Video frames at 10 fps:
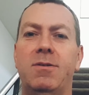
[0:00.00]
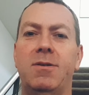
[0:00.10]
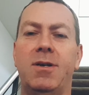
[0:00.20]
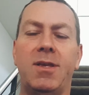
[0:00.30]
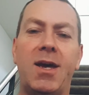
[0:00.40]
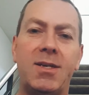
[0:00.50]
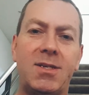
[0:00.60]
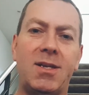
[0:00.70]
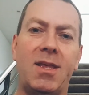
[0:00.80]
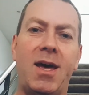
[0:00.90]
And the answer
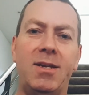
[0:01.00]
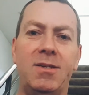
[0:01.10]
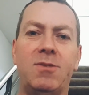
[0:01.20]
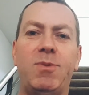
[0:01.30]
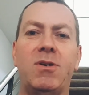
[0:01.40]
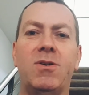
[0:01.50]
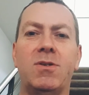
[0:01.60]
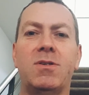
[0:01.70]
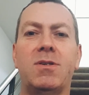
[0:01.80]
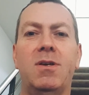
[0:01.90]
to that is
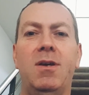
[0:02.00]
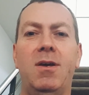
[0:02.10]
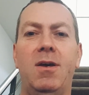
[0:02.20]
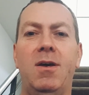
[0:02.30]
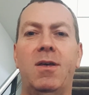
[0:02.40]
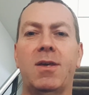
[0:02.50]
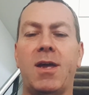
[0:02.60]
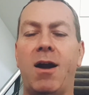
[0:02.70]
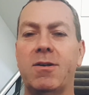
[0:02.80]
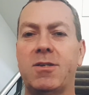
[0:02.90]
because the
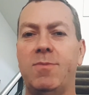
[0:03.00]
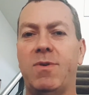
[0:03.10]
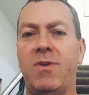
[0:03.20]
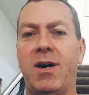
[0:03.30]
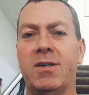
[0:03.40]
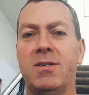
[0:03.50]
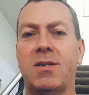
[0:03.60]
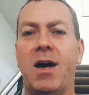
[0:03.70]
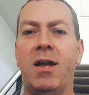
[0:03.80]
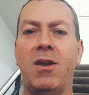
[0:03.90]
currency providers
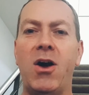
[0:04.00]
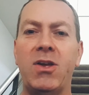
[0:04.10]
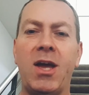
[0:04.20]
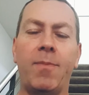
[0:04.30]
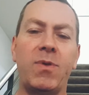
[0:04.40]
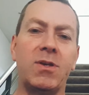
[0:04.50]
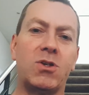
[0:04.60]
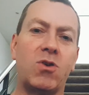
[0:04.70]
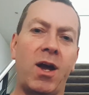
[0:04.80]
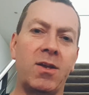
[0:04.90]
are loading up the
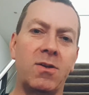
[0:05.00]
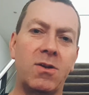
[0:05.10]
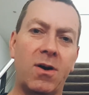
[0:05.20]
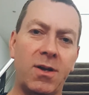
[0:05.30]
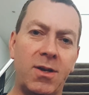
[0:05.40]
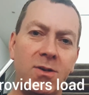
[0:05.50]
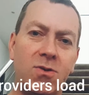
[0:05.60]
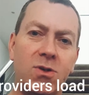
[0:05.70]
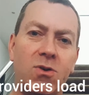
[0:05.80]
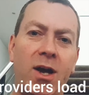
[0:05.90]
Australian dollar
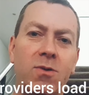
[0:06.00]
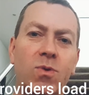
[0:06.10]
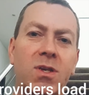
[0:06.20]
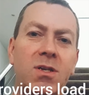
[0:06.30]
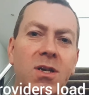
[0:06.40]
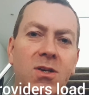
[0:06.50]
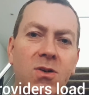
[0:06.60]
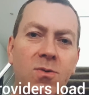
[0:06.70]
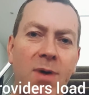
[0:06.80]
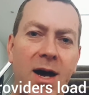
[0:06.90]
interest rate with
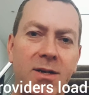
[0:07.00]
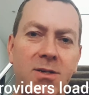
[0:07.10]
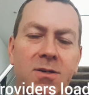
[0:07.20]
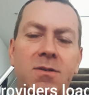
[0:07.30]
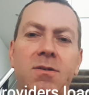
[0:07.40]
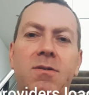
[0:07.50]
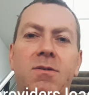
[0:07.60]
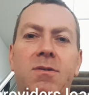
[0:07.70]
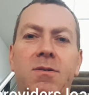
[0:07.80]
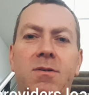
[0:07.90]
additional margin,
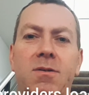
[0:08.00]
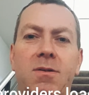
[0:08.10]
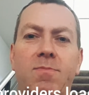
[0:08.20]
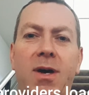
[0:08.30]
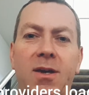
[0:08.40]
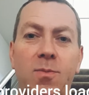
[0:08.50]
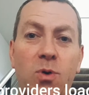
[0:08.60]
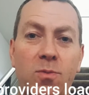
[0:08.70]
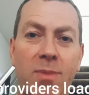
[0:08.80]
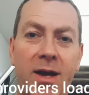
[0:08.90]
making
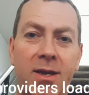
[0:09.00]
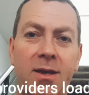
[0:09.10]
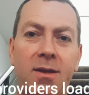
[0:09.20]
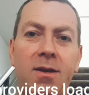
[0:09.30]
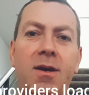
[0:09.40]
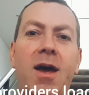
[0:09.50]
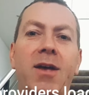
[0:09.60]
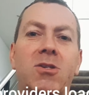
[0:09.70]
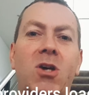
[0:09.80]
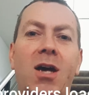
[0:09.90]
more money,
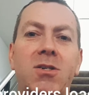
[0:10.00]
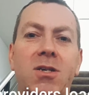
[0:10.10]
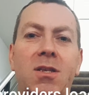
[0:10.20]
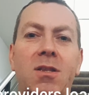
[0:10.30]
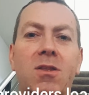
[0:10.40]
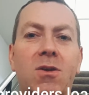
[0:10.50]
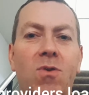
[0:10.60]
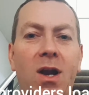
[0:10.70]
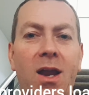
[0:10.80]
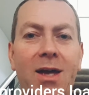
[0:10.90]
and changing the
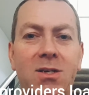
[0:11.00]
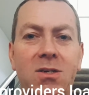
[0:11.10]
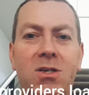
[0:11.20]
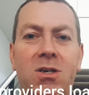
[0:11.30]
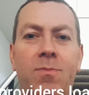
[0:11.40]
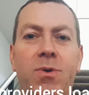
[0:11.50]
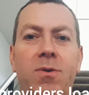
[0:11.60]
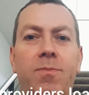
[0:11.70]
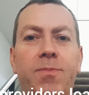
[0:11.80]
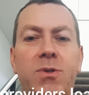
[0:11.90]
relationship
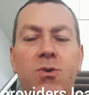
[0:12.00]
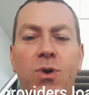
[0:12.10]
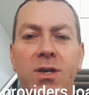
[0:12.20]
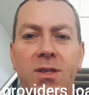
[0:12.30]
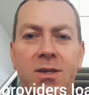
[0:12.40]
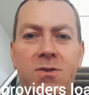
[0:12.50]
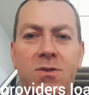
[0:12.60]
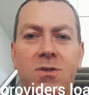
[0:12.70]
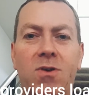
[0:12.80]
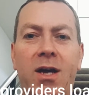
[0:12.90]
between the
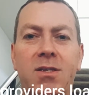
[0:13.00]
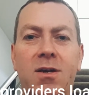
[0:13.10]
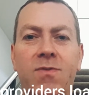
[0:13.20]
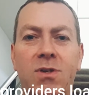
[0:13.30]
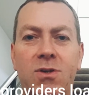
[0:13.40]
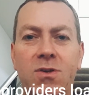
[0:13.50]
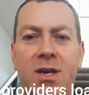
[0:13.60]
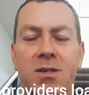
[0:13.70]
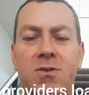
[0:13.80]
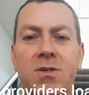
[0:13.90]
interest rates of the two
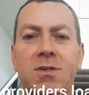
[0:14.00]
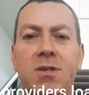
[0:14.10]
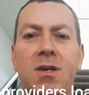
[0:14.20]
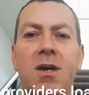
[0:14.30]
countries